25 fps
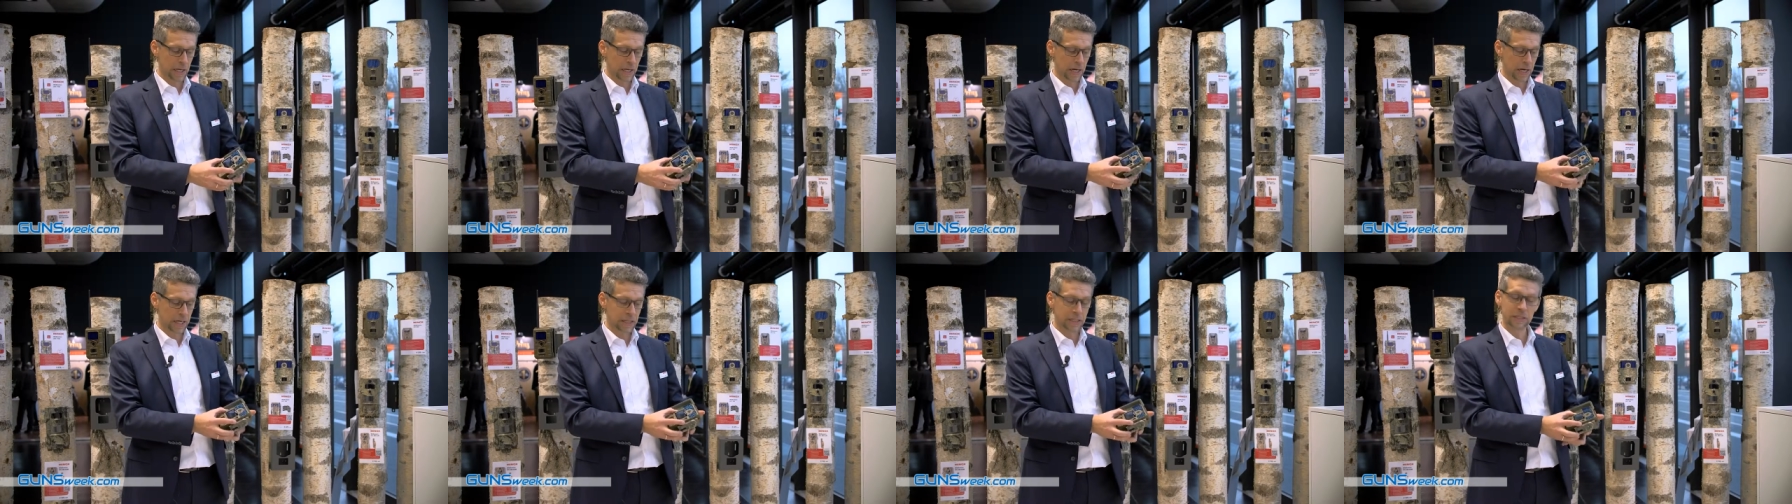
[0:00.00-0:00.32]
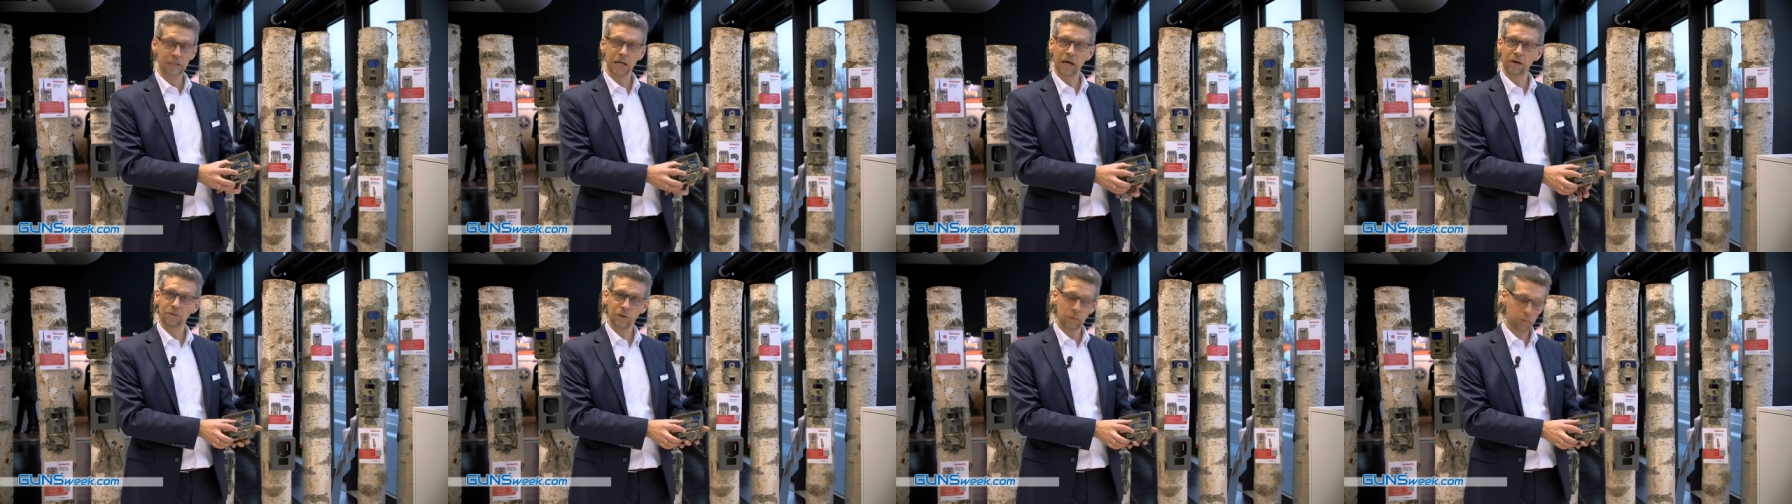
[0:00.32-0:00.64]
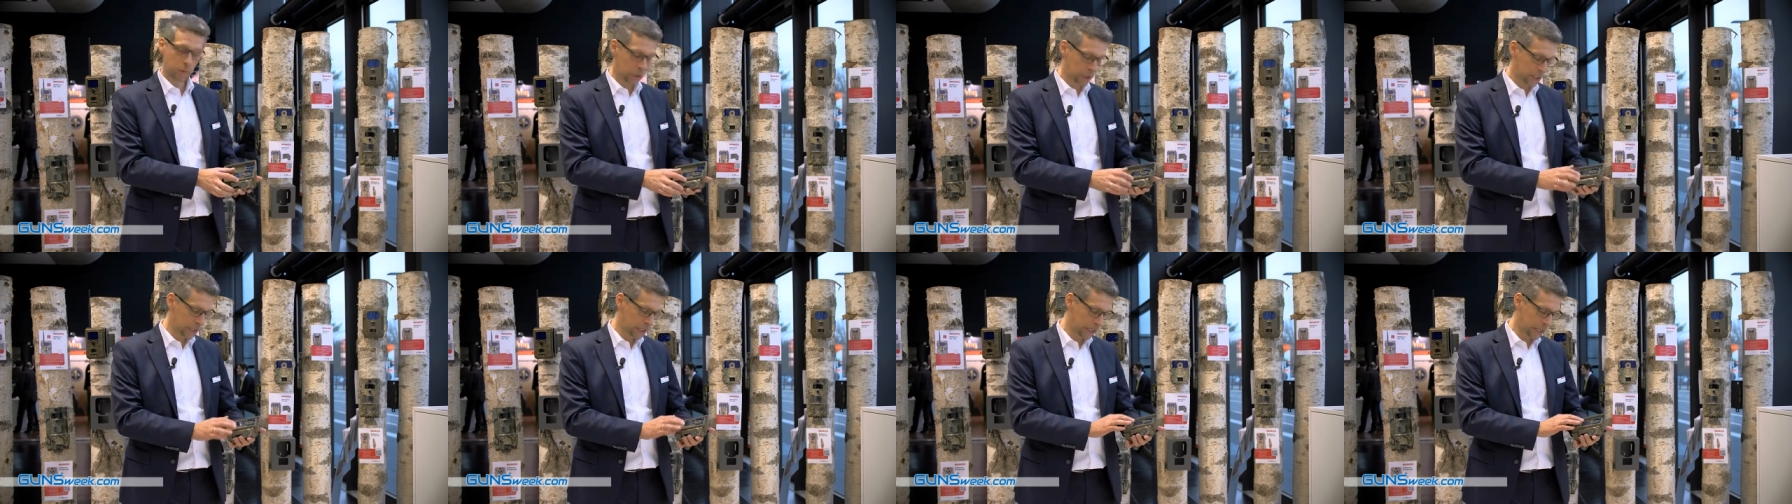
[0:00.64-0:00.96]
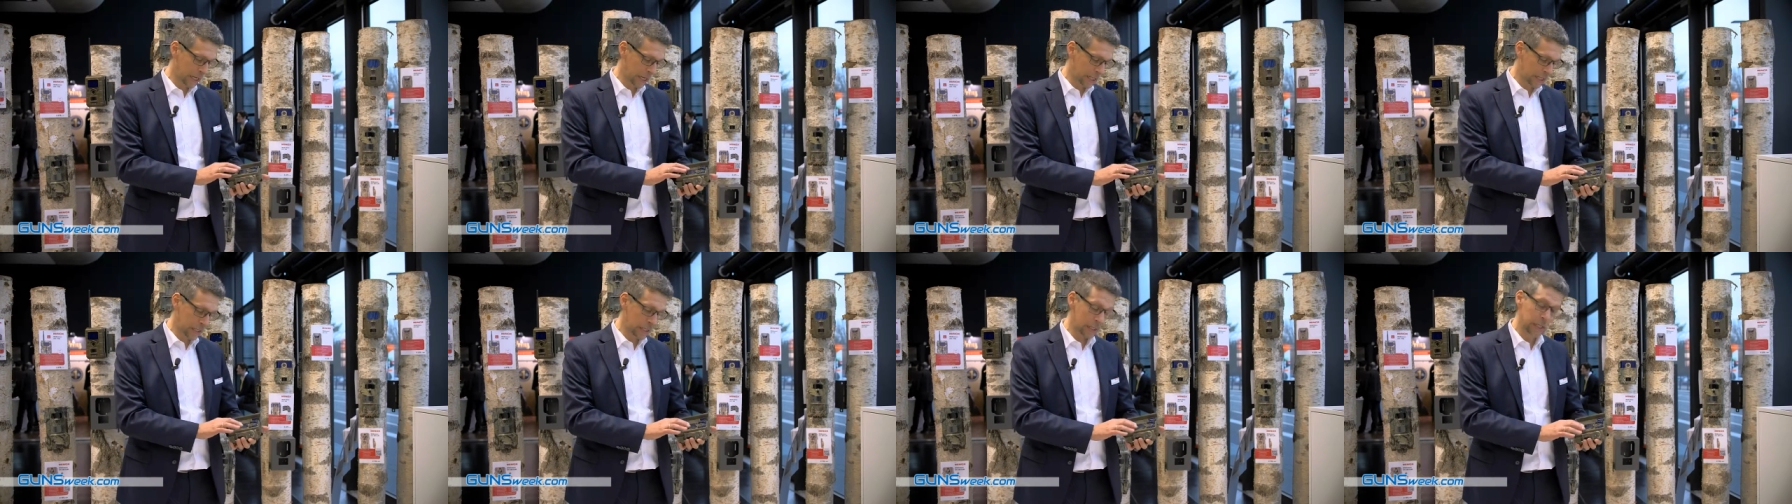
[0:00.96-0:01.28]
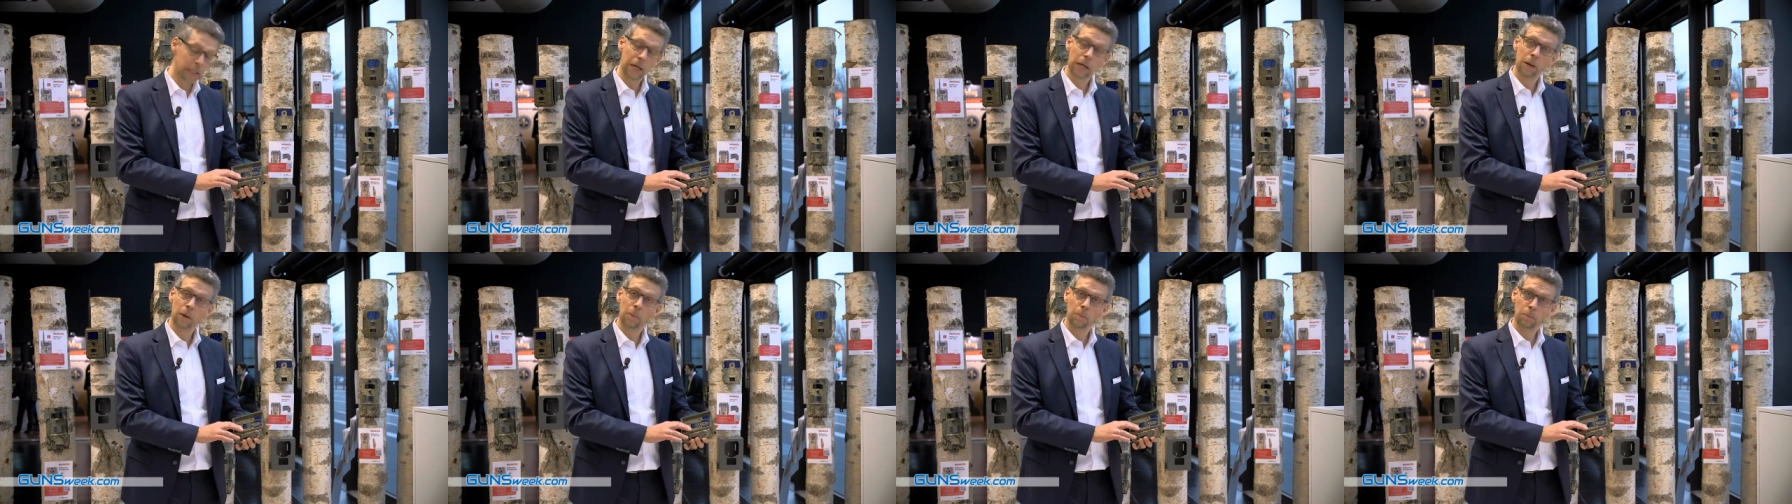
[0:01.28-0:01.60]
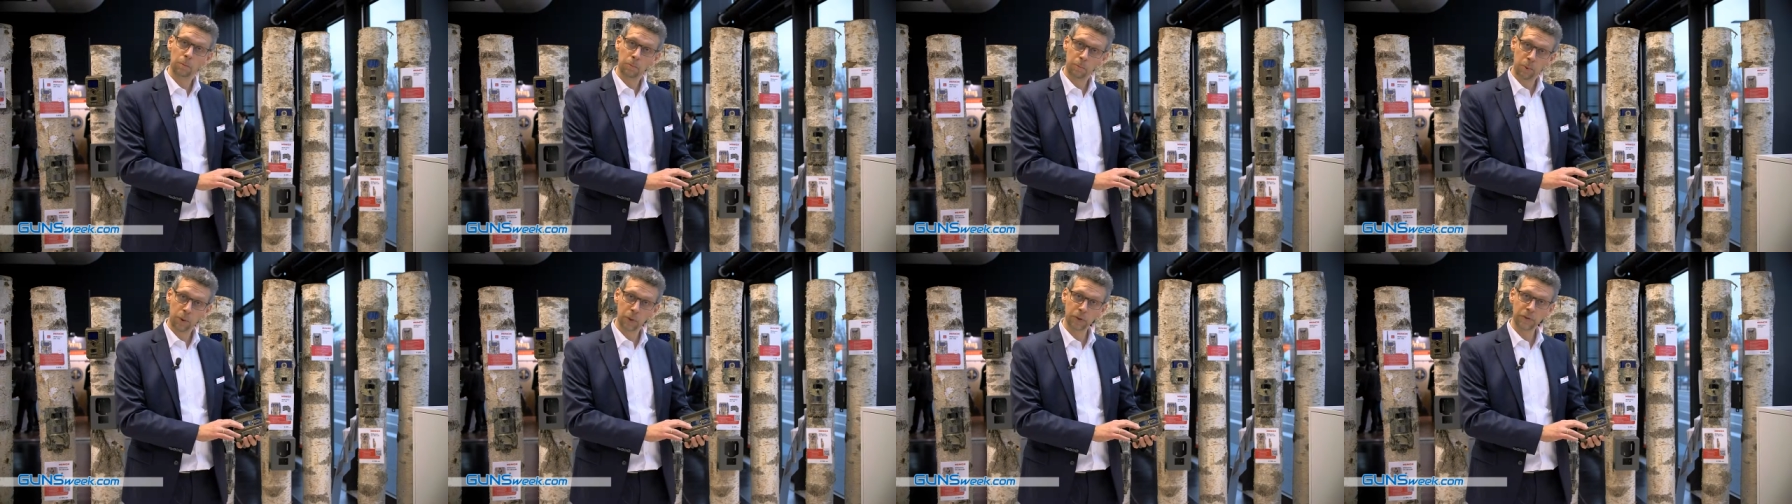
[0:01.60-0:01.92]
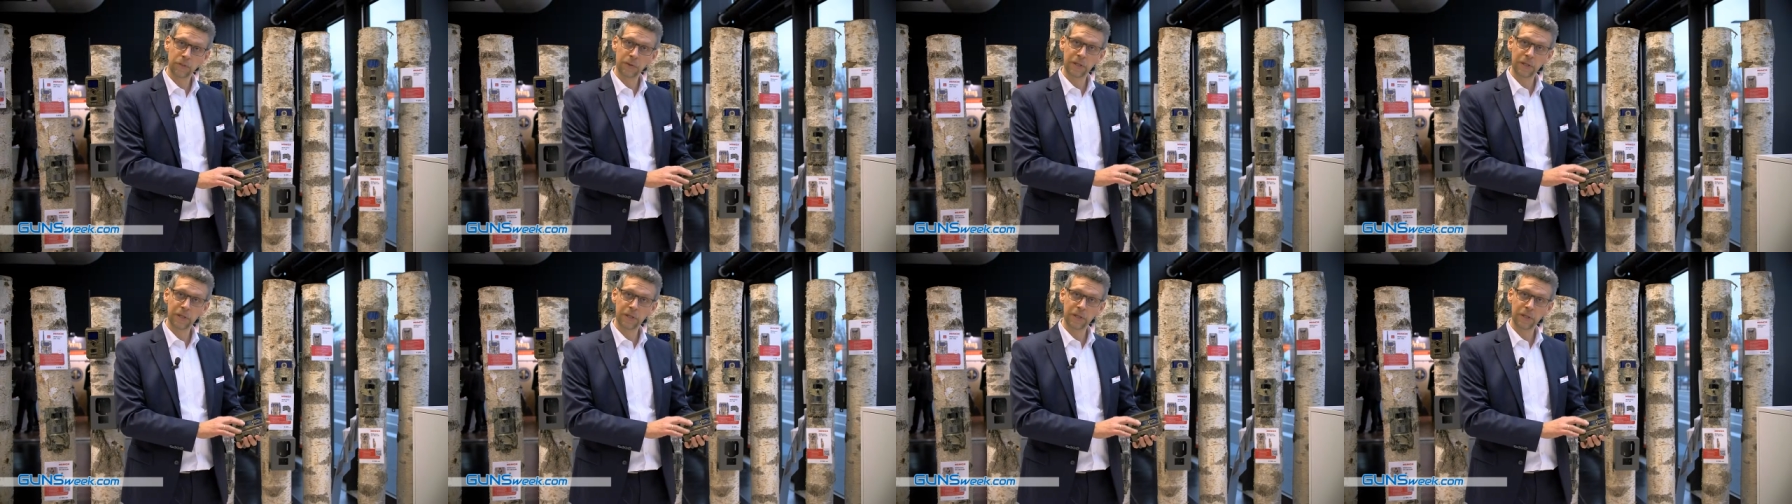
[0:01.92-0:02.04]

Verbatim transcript: and everybody can put